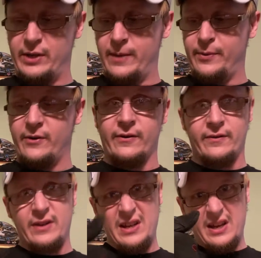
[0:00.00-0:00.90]
Keep your
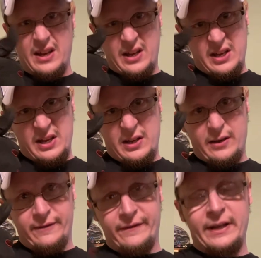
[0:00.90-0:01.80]

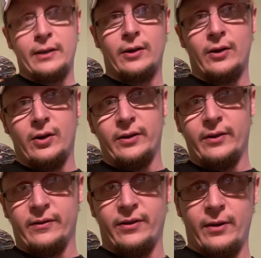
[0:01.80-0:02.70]
finger on
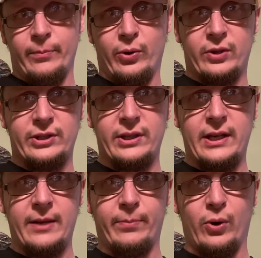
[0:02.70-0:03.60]
the thumb portion
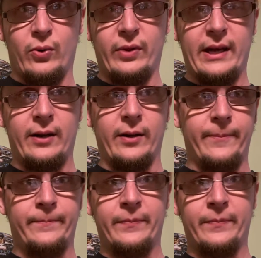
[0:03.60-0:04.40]
and pull that up.